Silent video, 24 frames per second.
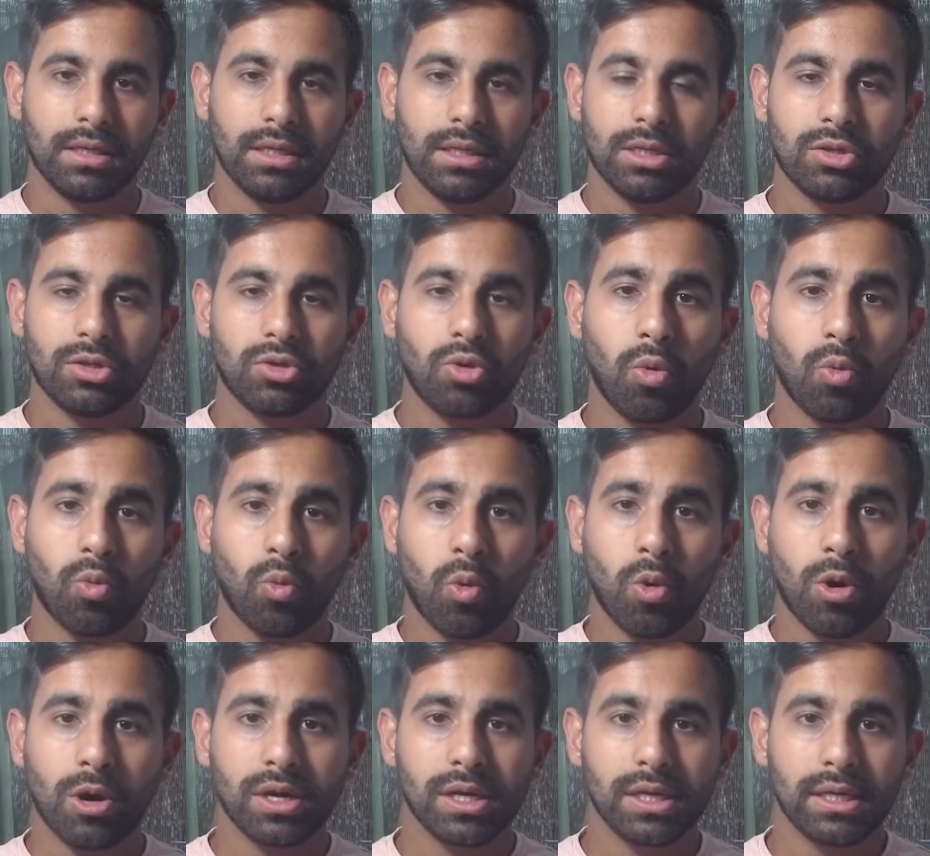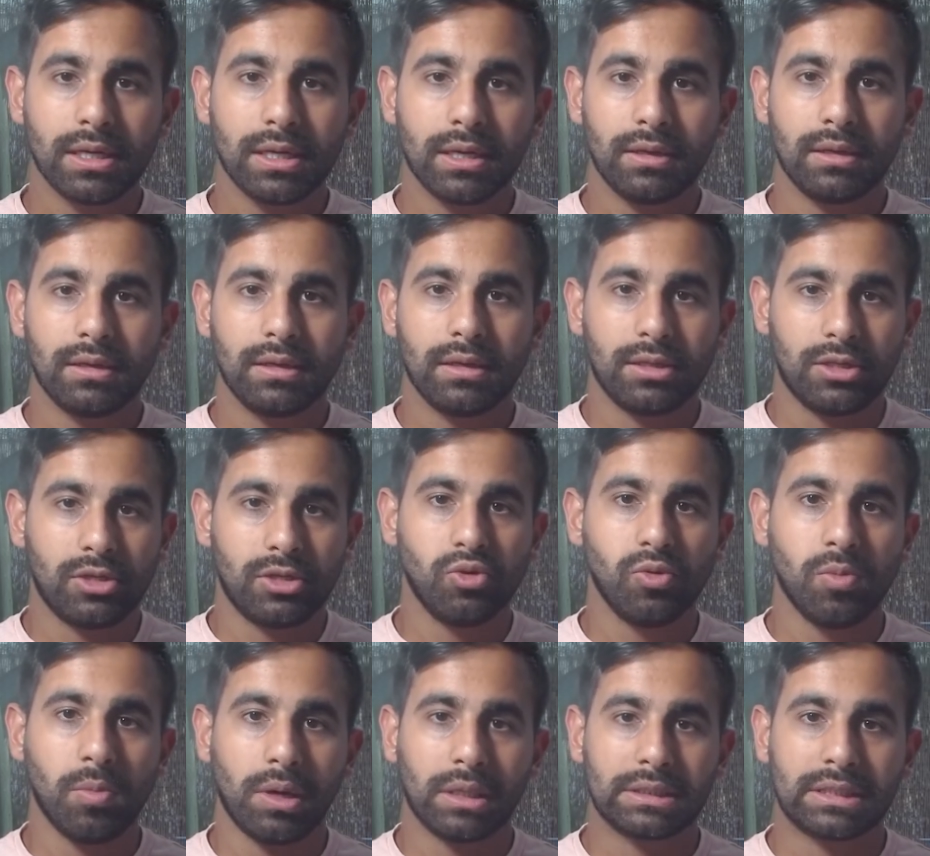Don't worry
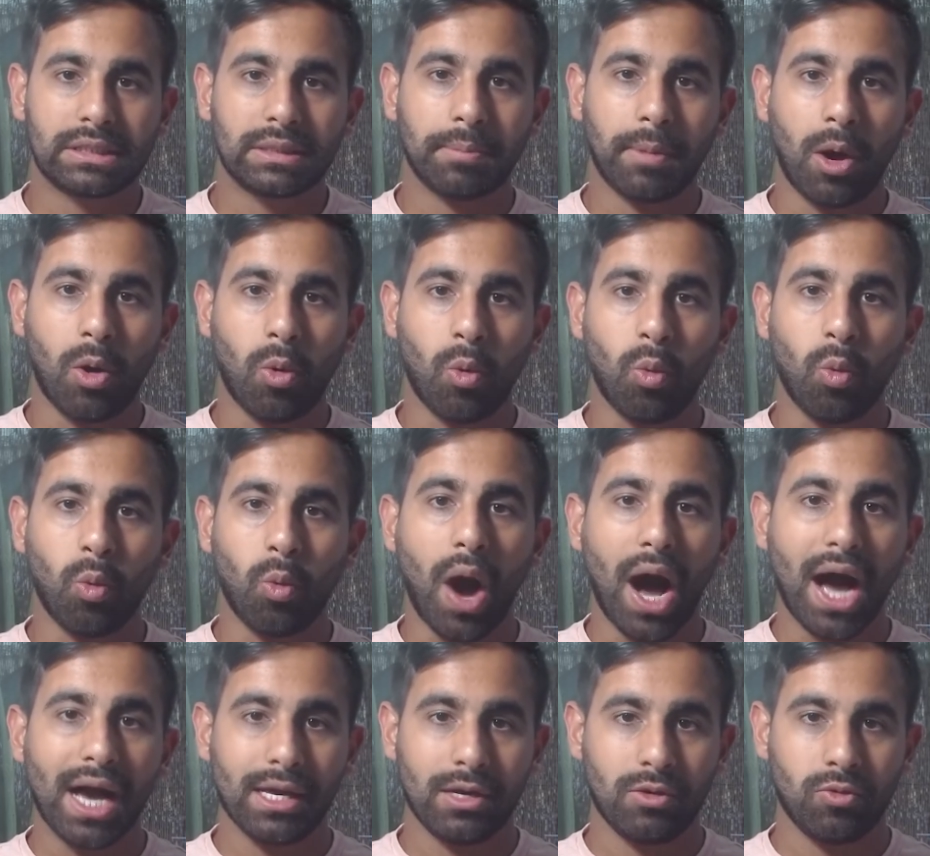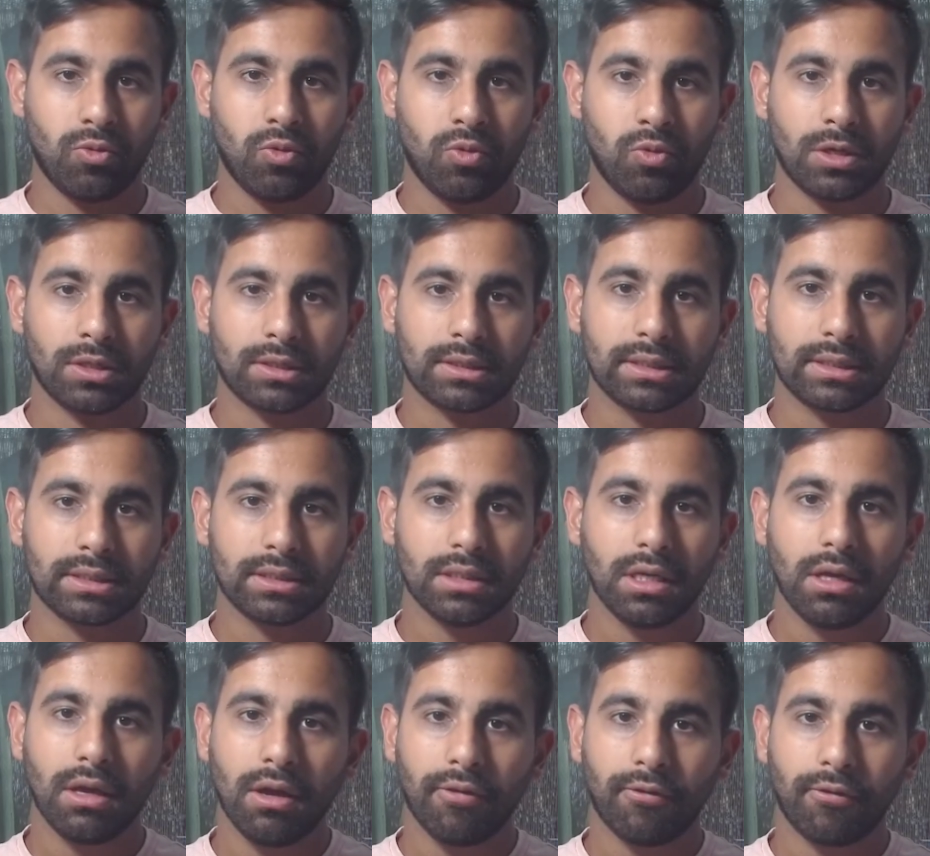too much about why it works.
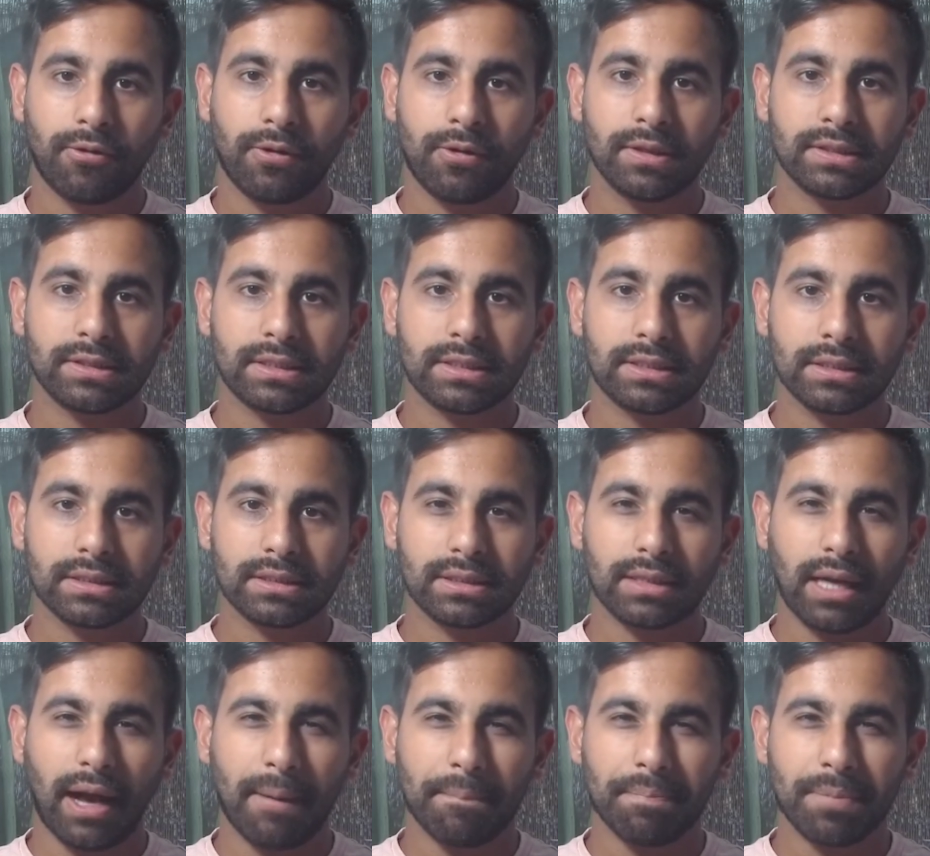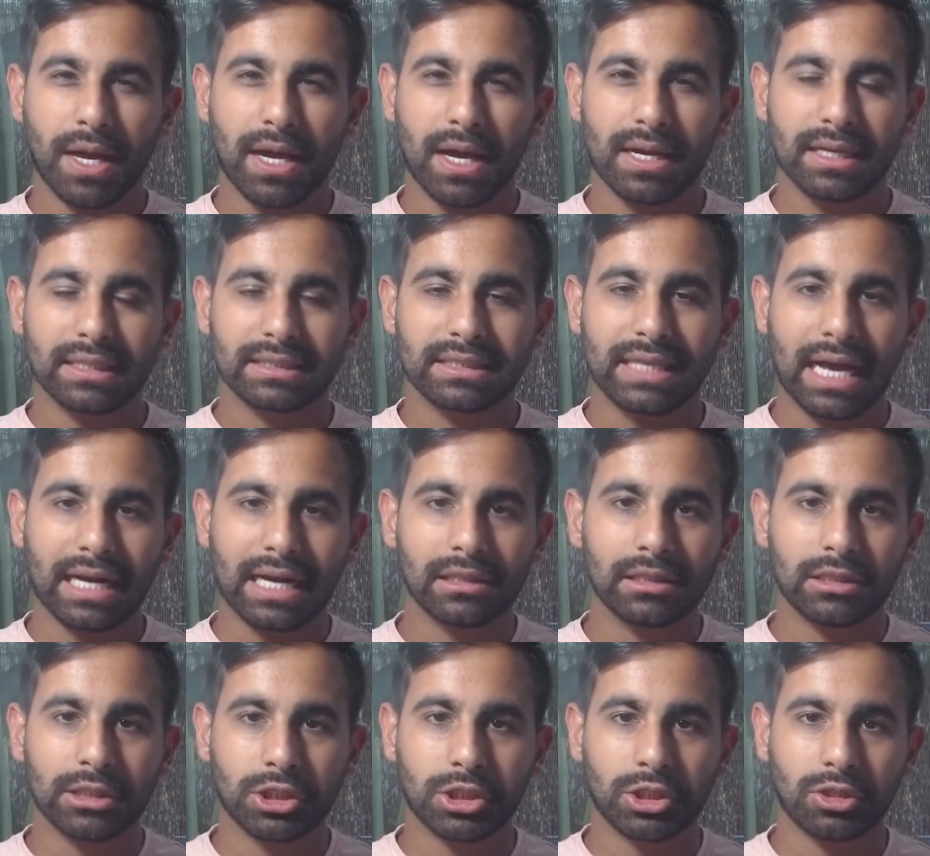For instance, I'm not
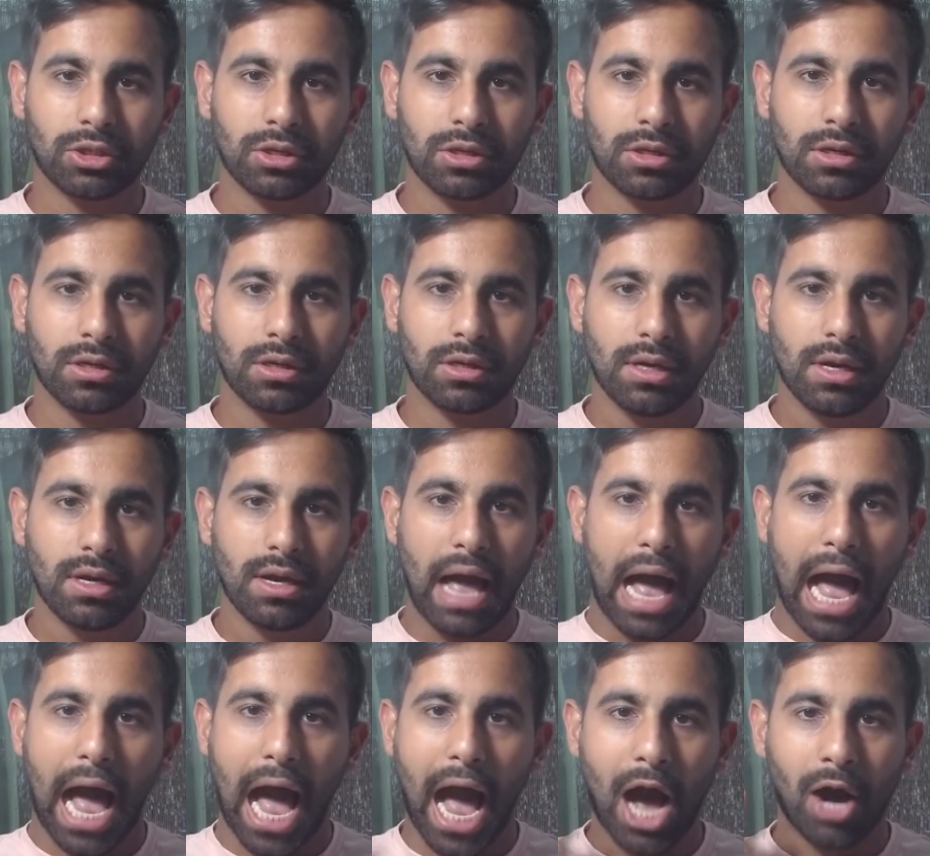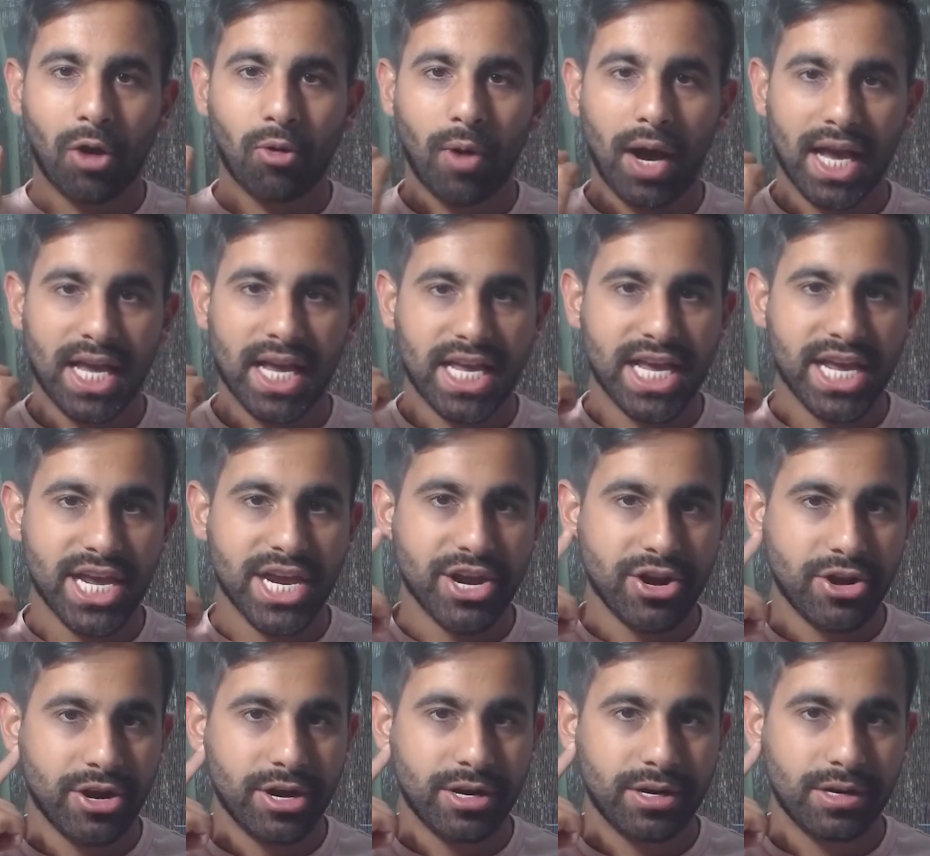exactly sure how I
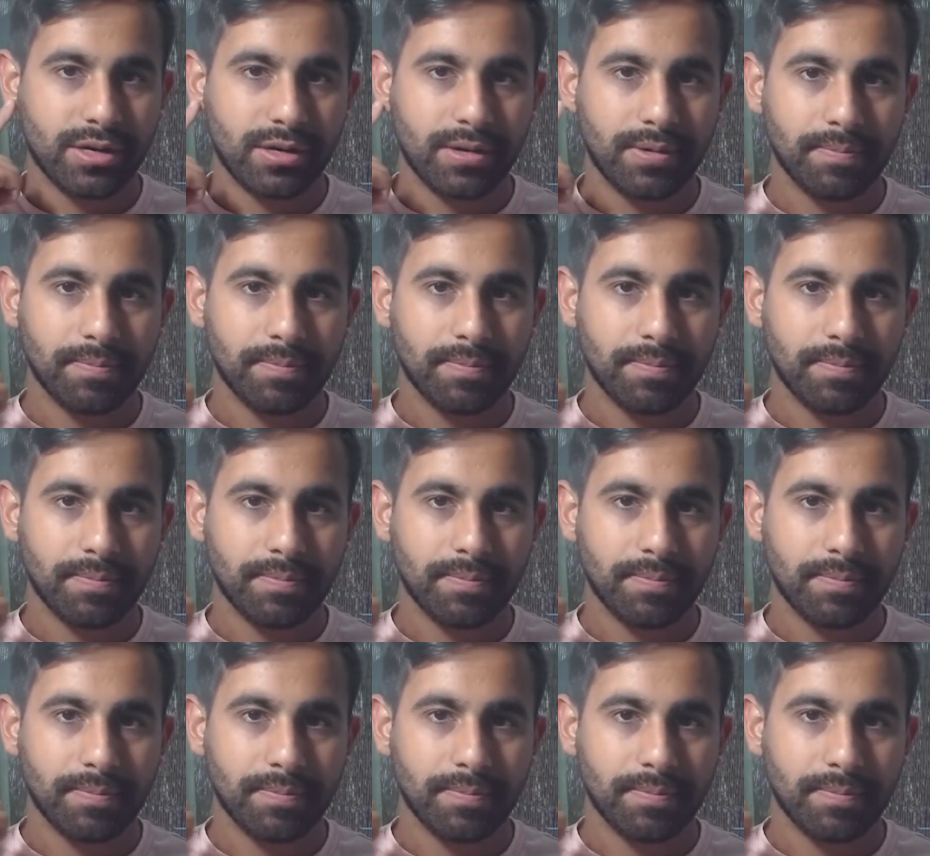hear.